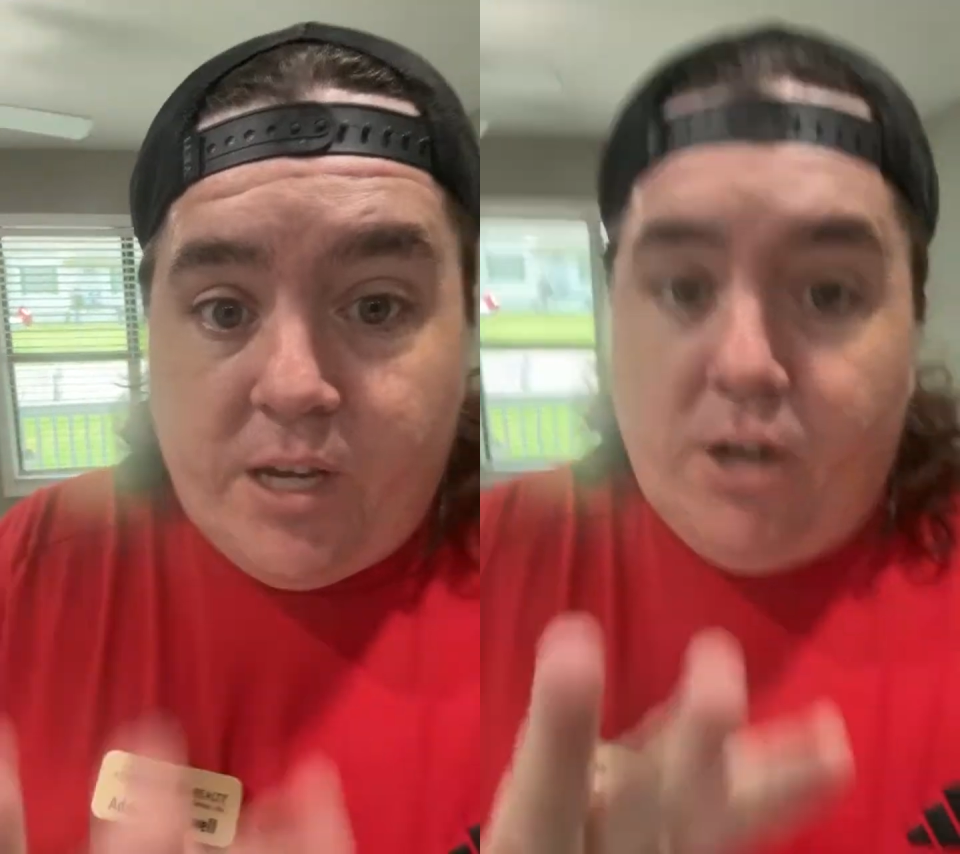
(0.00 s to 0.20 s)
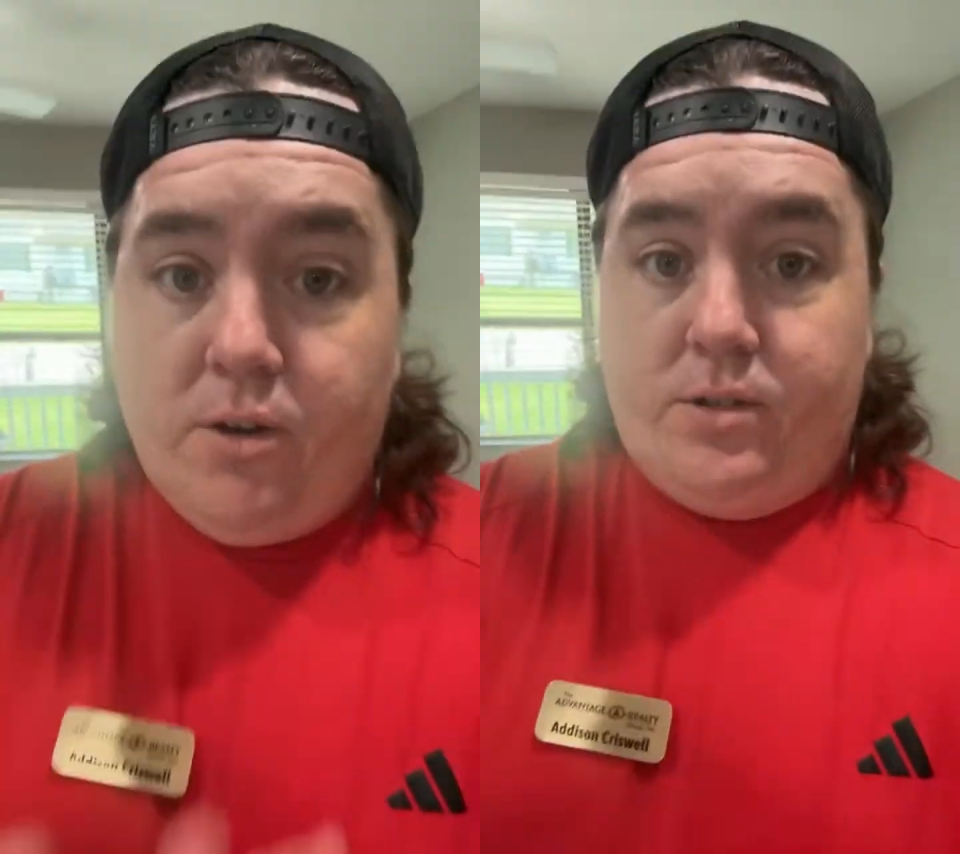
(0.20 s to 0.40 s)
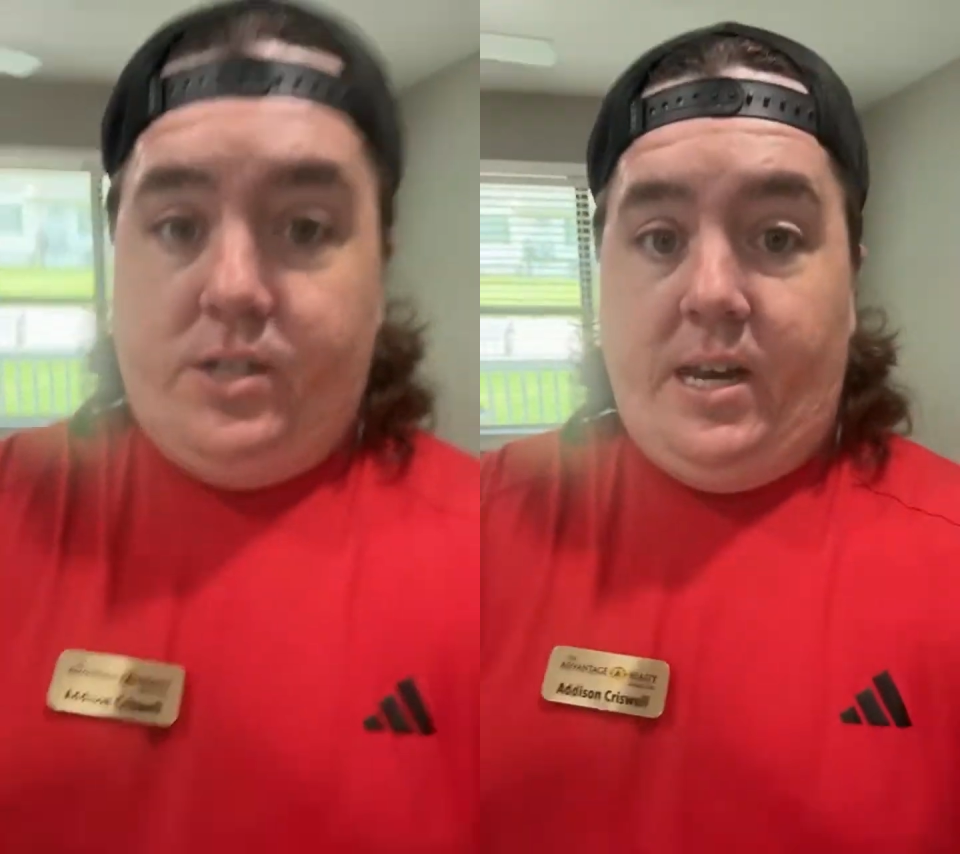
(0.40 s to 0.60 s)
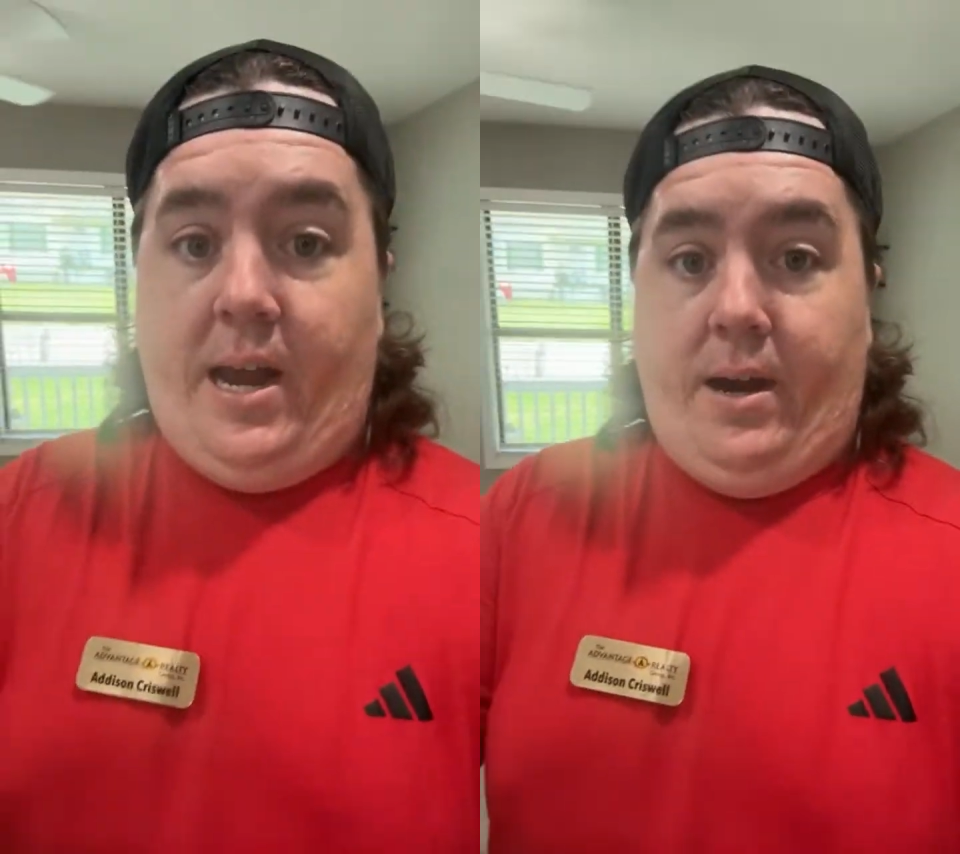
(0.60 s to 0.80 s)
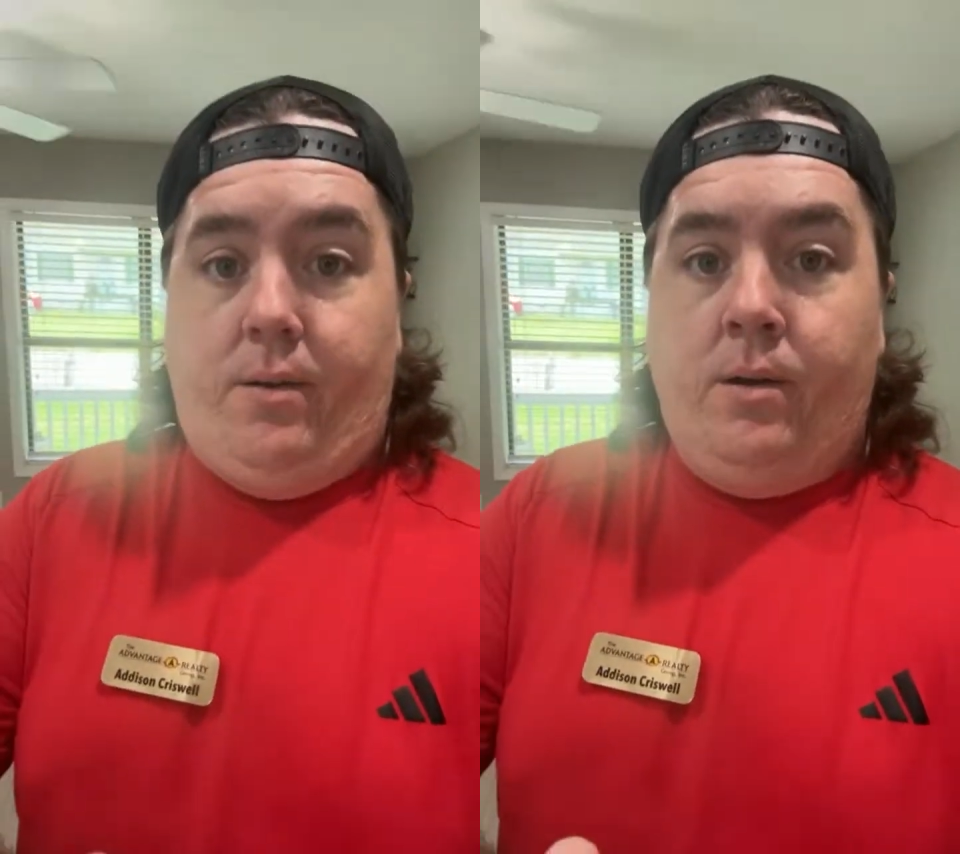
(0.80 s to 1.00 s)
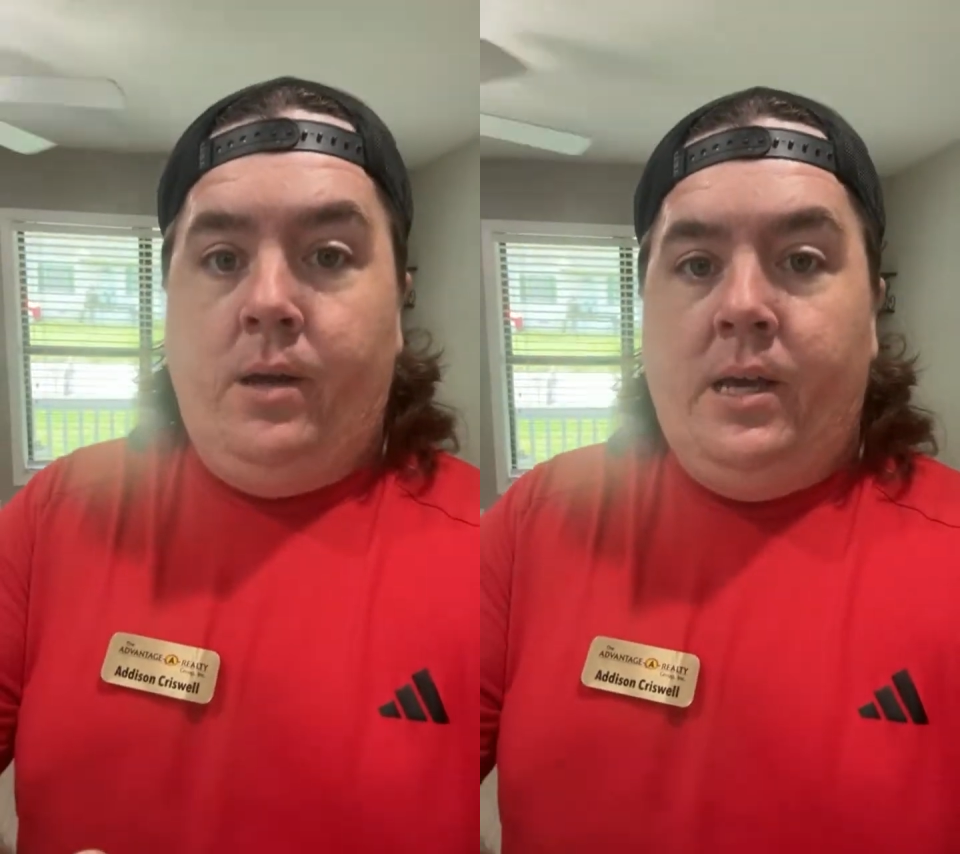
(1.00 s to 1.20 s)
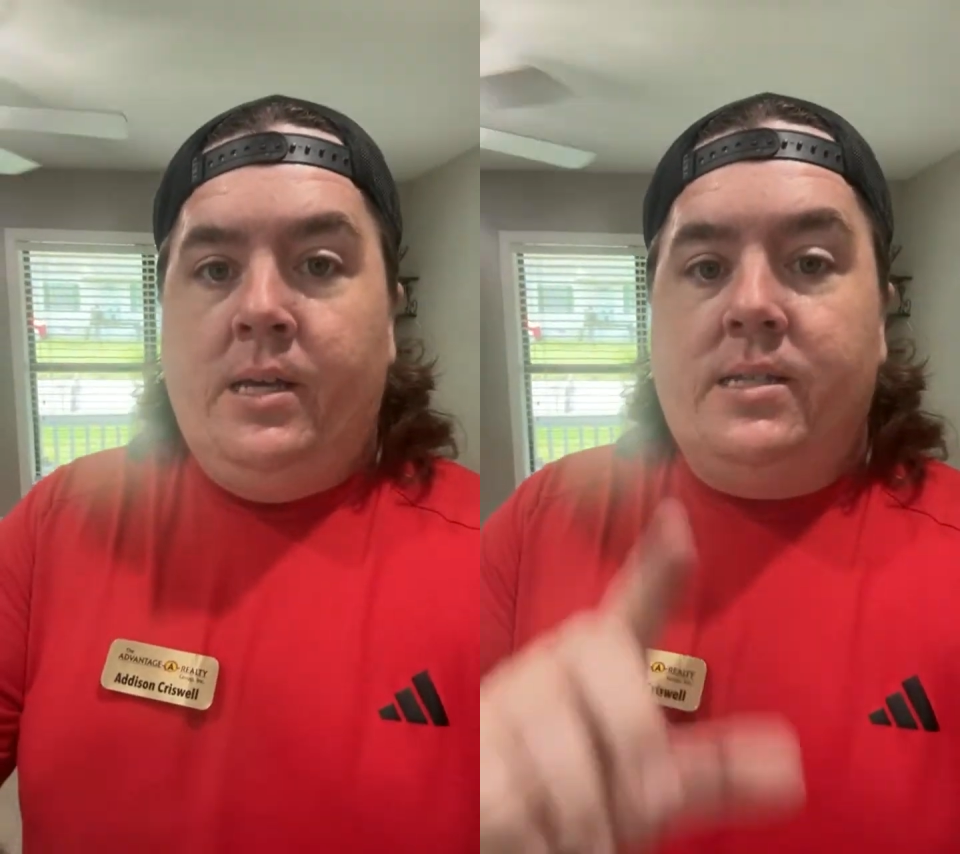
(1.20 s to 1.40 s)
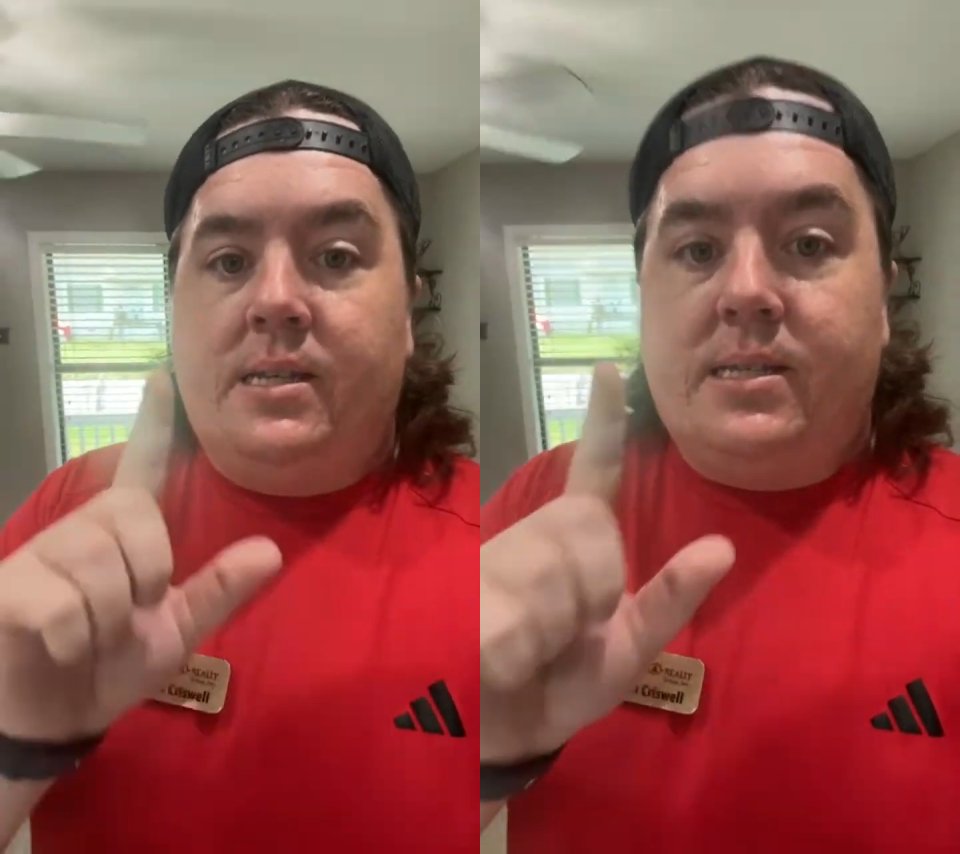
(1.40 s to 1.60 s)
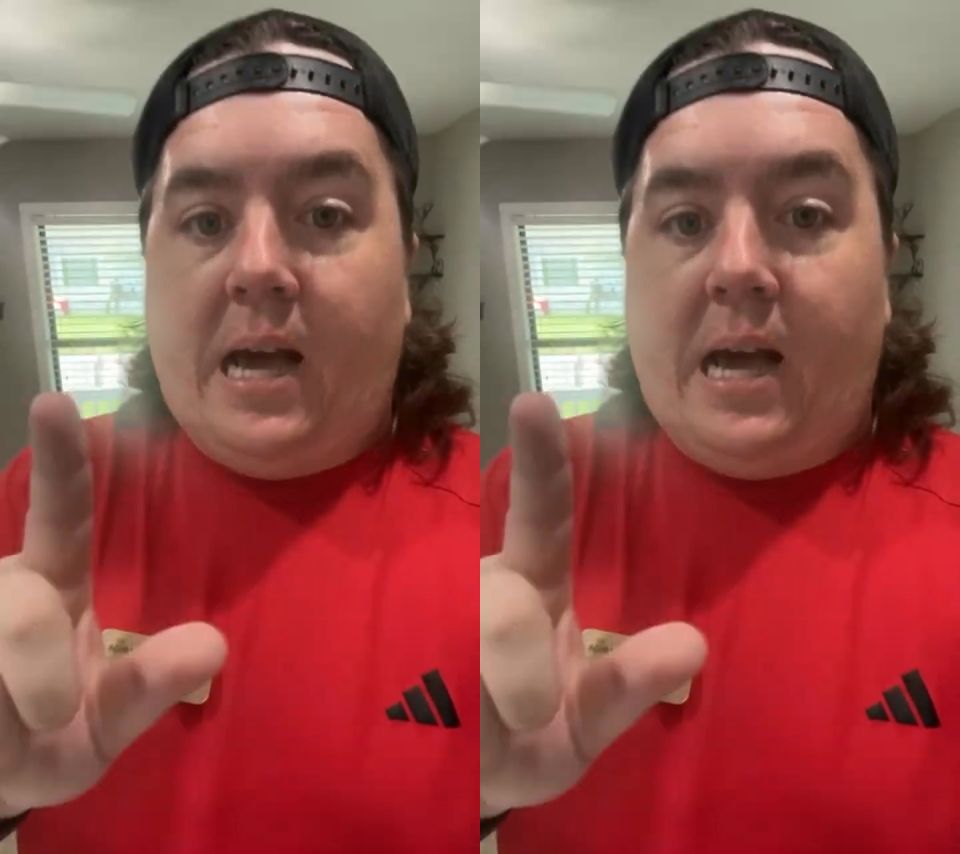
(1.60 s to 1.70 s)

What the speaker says: years now since